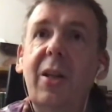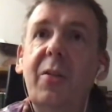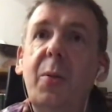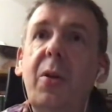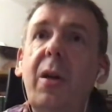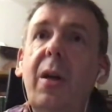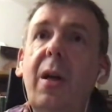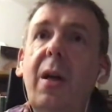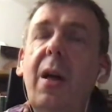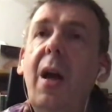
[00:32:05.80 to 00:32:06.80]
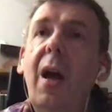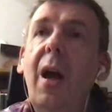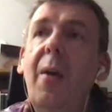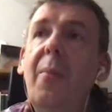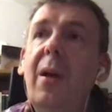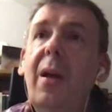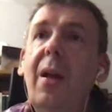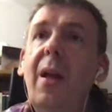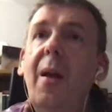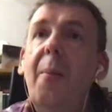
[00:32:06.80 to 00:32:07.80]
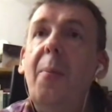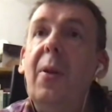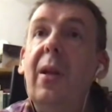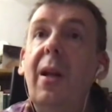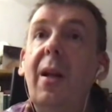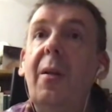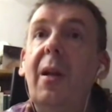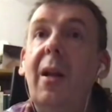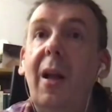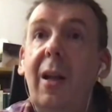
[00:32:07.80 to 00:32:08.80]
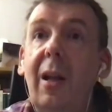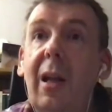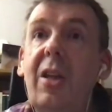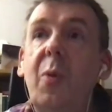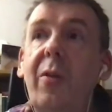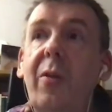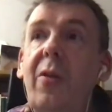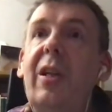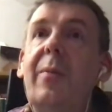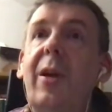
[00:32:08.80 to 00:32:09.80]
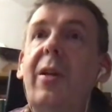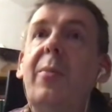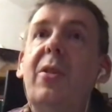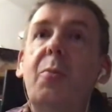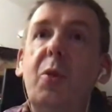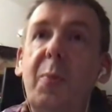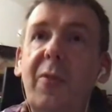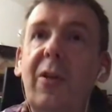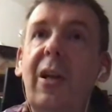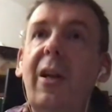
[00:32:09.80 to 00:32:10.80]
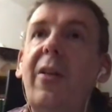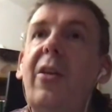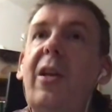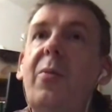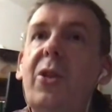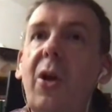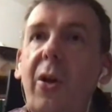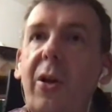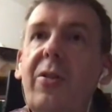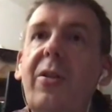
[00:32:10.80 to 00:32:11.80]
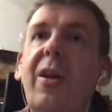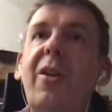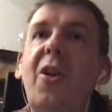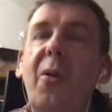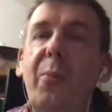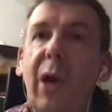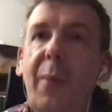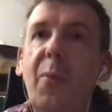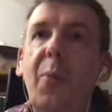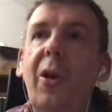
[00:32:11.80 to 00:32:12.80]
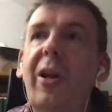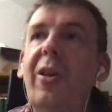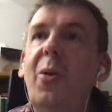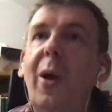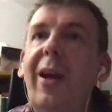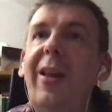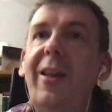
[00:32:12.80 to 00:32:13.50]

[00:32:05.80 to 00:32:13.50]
Martel's book. But at least one of the things about him is it was perfectly clear that he was honest and not bribable in the way